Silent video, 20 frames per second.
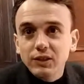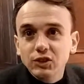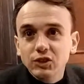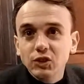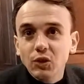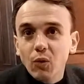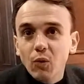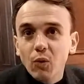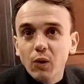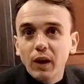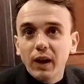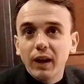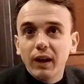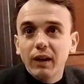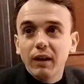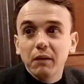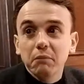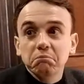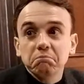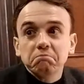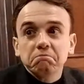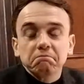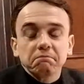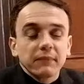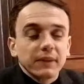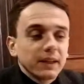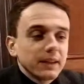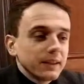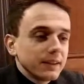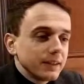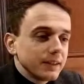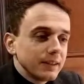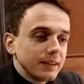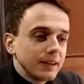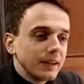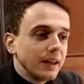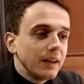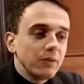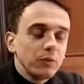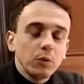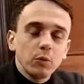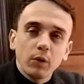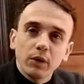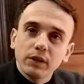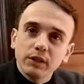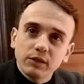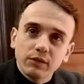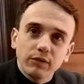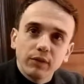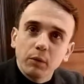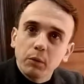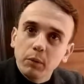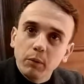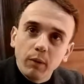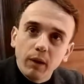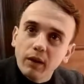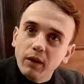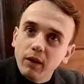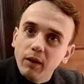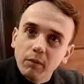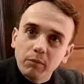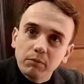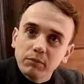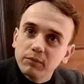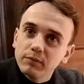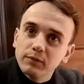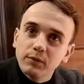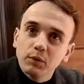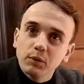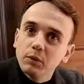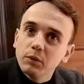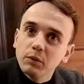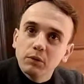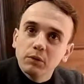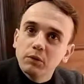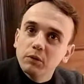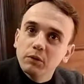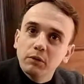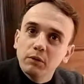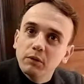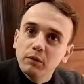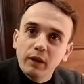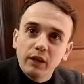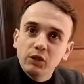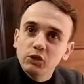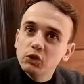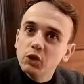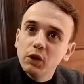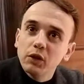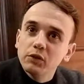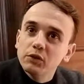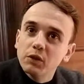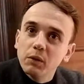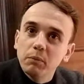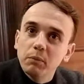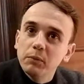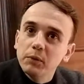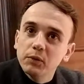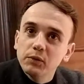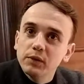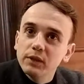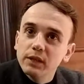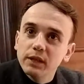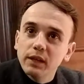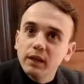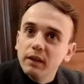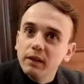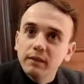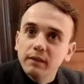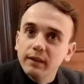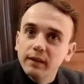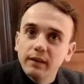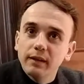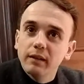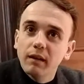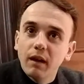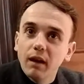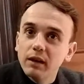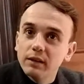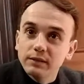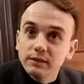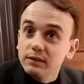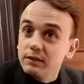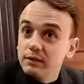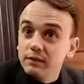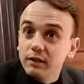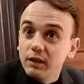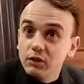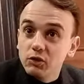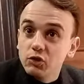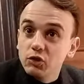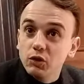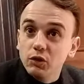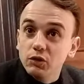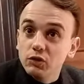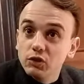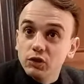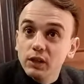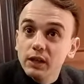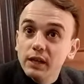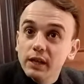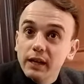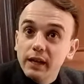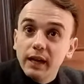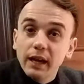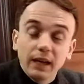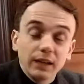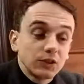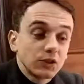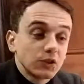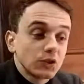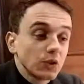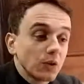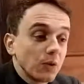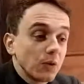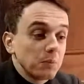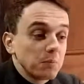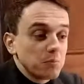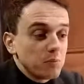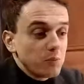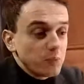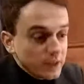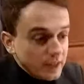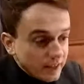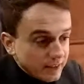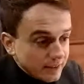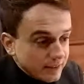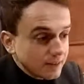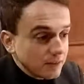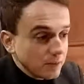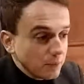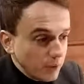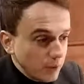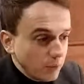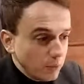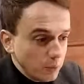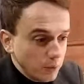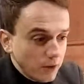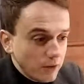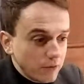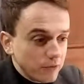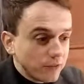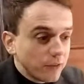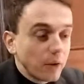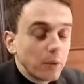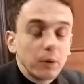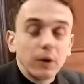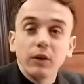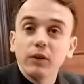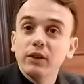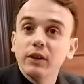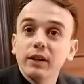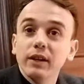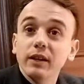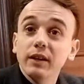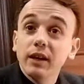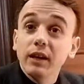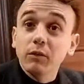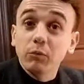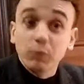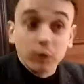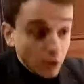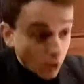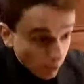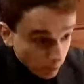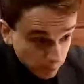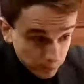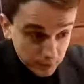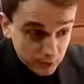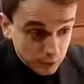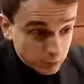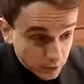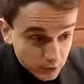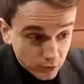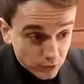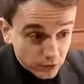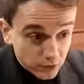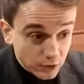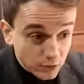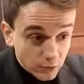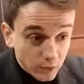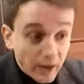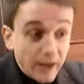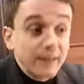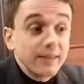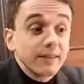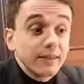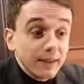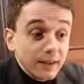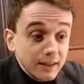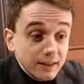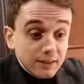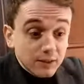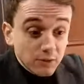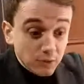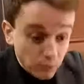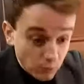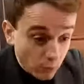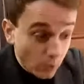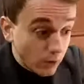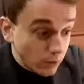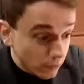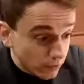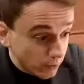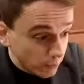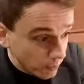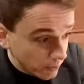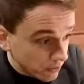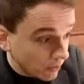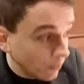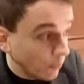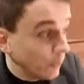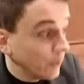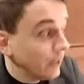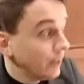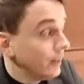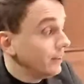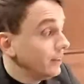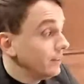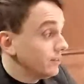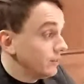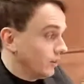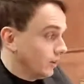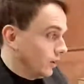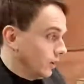So everyone is very welcome to enjoy some music and art in that church. And so, yes, we are very lucky, and we hope it will continue. And it's one of the reasons we need